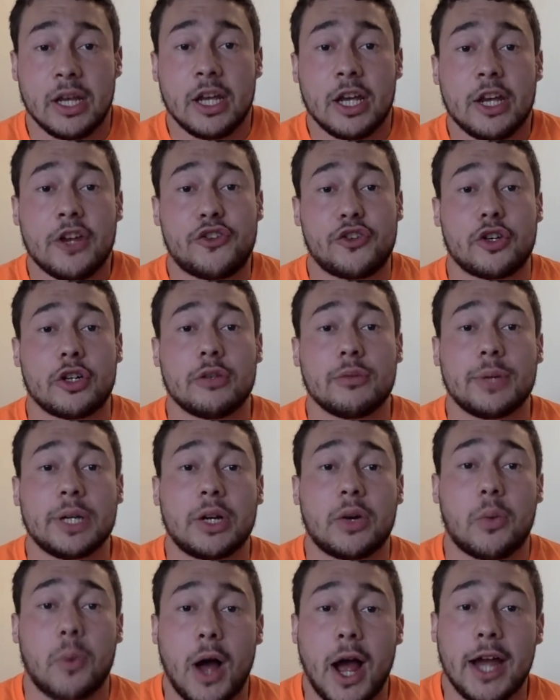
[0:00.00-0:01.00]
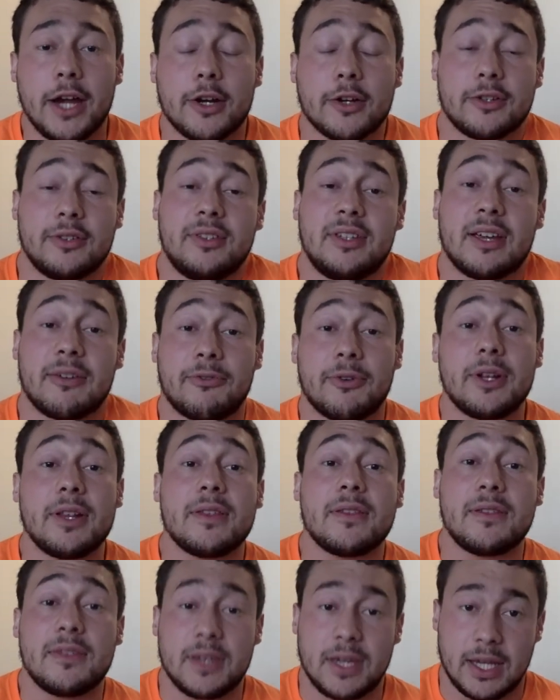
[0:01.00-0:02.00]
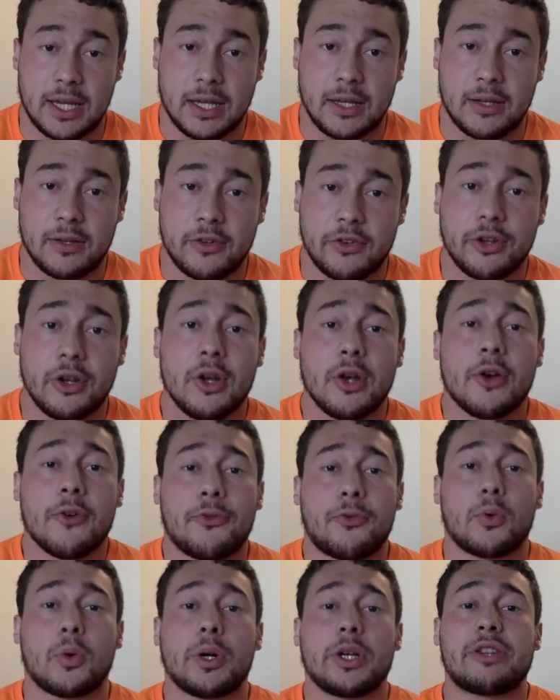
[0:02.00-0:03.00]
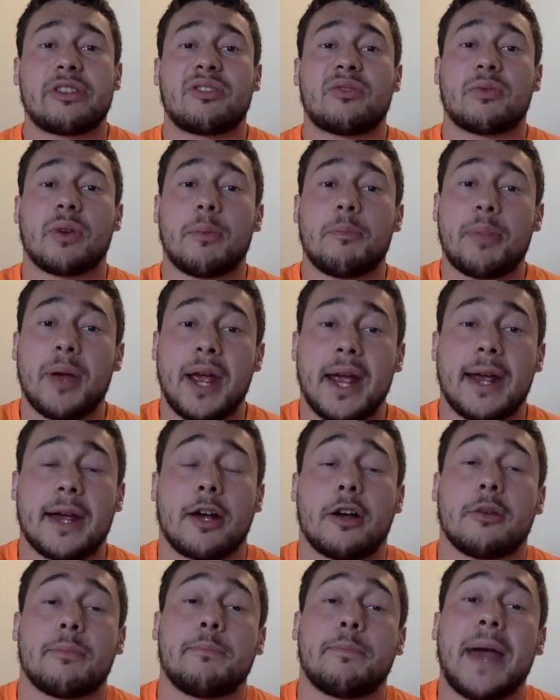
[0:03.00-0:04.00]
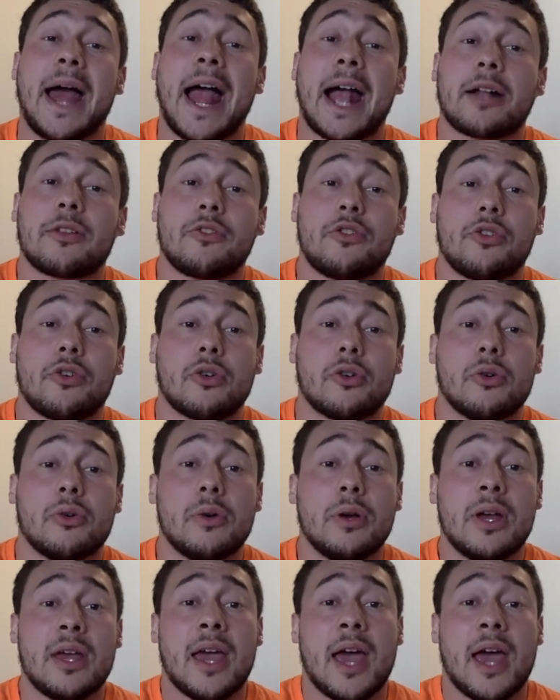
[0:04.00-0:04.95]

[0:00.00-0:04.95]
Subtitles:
is going to require different things for it to repair back to,